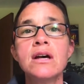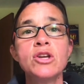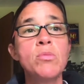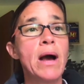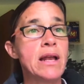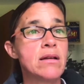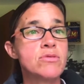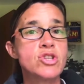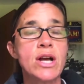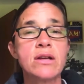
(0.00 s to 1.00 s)
You might
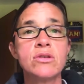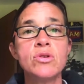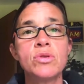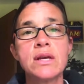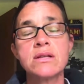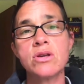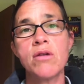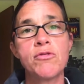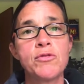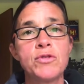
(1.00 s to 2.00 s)
check new things
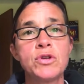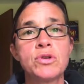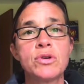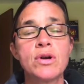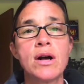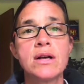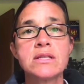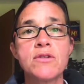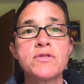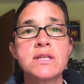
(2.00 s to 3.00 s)
off of your
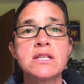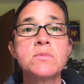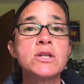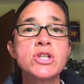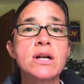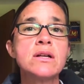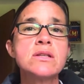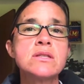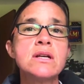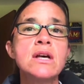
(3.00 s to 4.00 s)
self-assessment
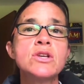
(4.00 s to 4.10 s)
checklist.